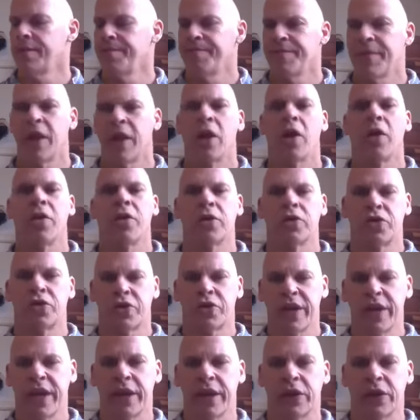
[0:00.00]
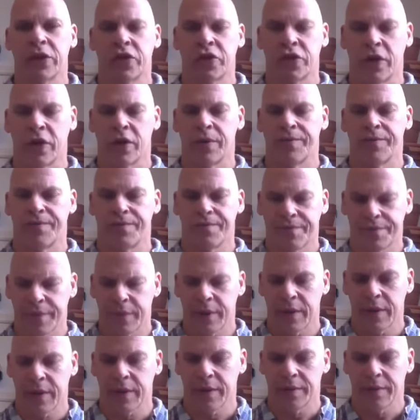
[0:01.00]
and all those things. So
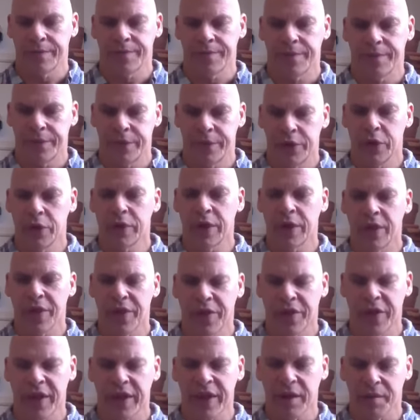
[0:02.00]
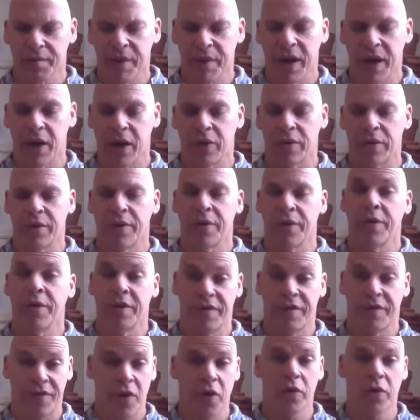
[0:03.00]
you can think about the
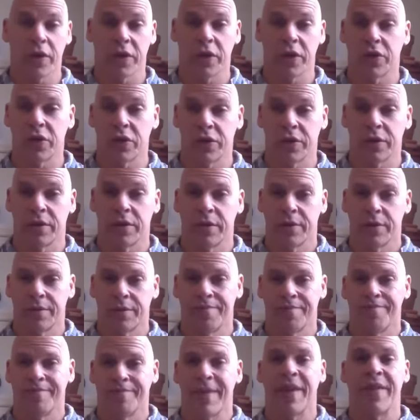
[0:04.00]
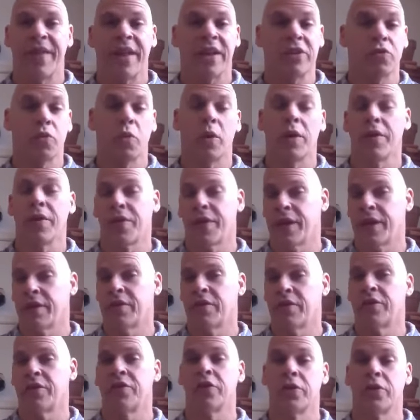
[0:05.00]
focus, and that's one thing
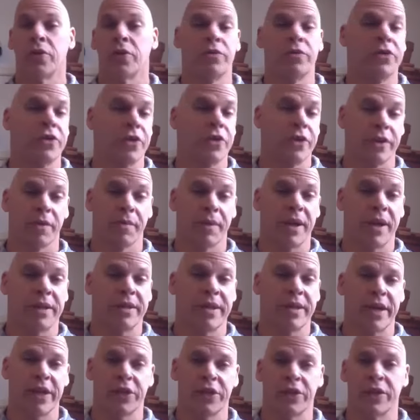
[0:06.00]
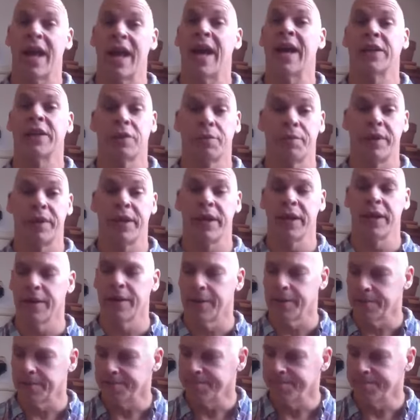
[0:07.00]
to do during a meditation as a beginner.